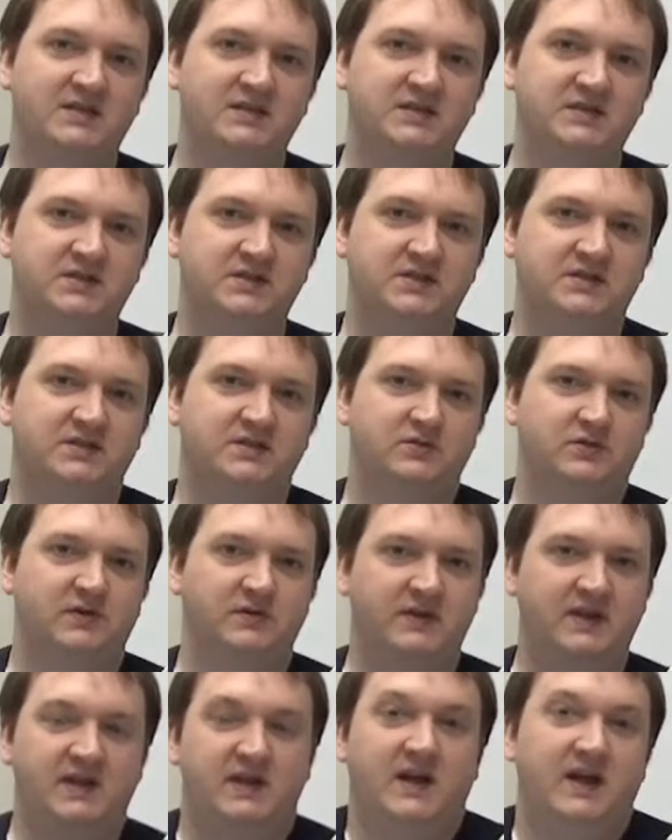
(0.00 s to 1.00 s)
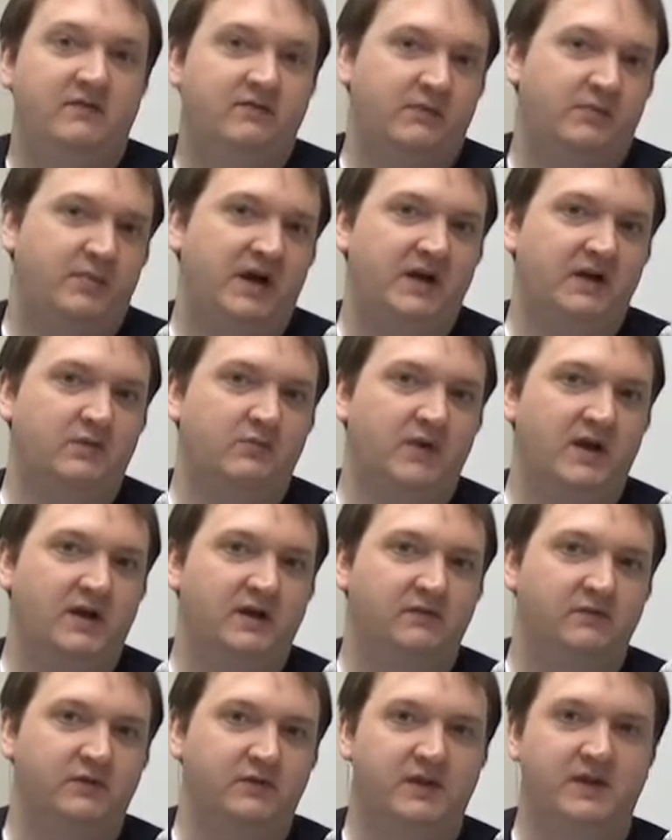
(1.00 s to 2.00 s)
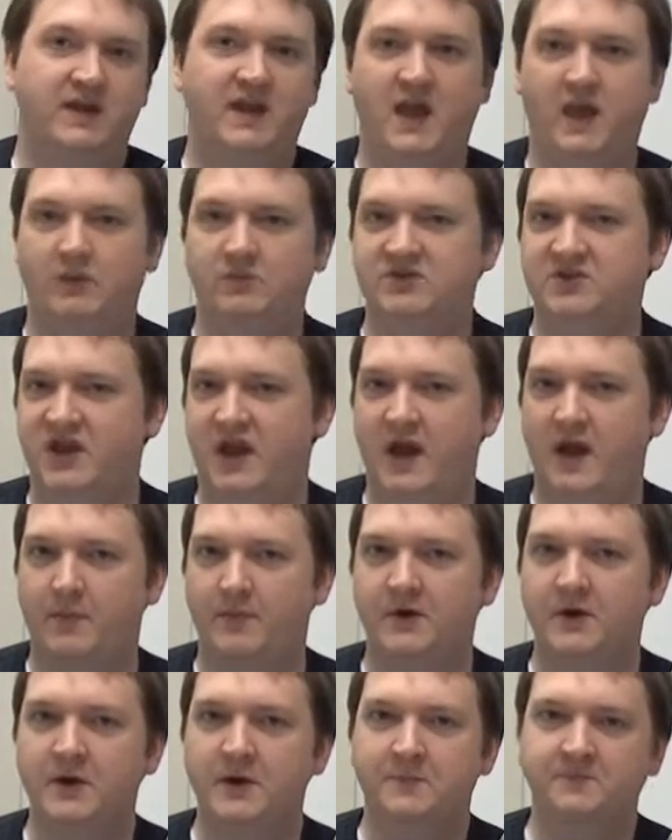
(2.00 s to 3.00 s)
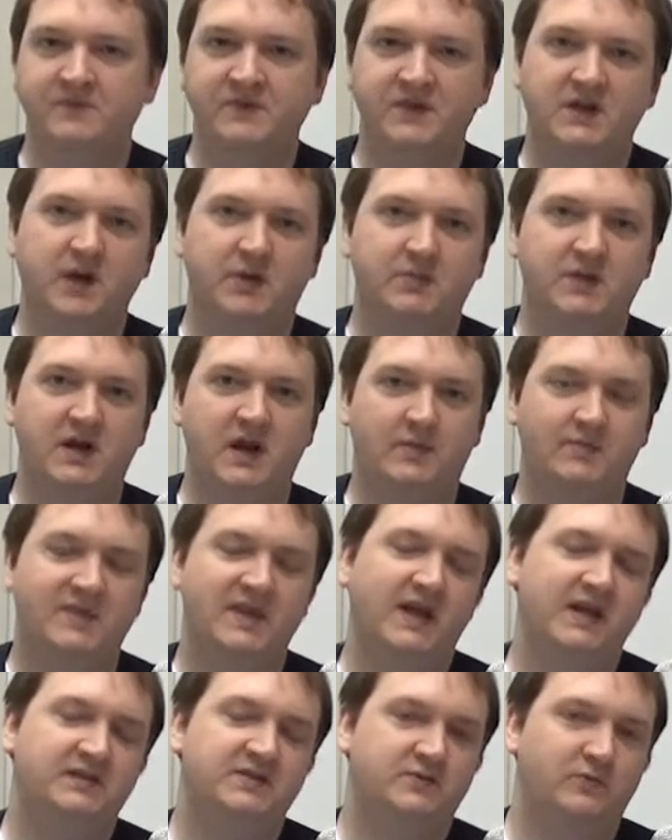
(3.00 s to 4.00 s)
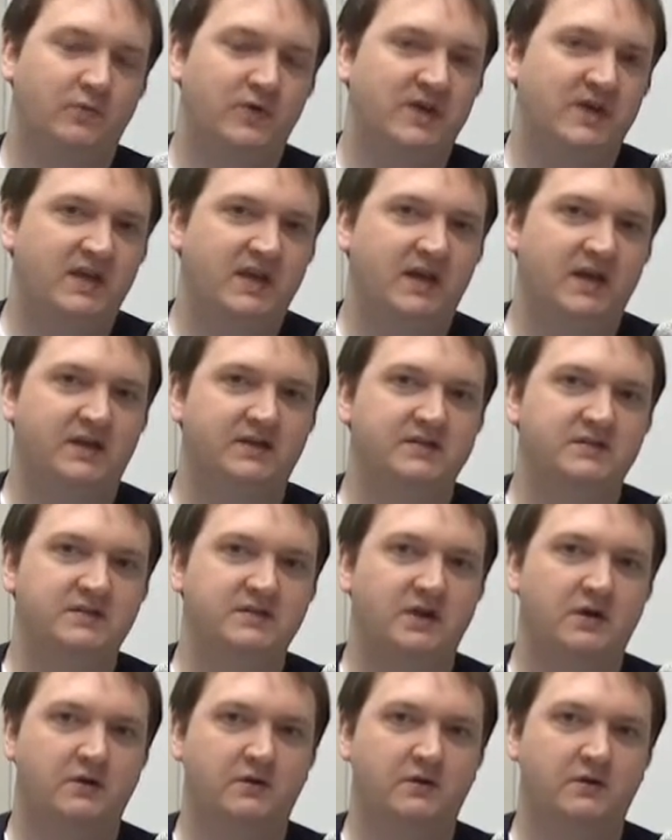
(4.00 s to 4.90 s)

is just sort of get everybody ready for the Game Jam coming up next weekend.